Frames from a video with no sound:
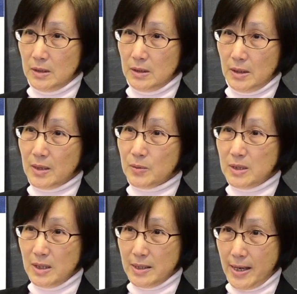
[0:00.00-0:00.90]
the
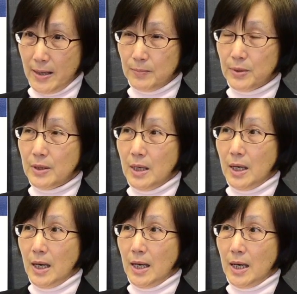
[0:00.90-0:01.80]
equity gap
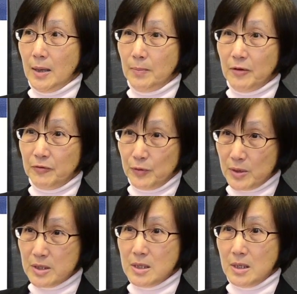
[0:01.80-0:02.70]
by
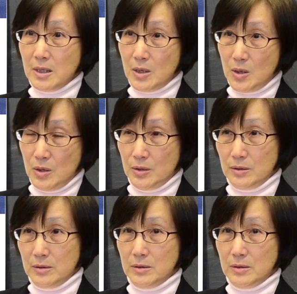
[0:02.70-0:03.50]
focusing on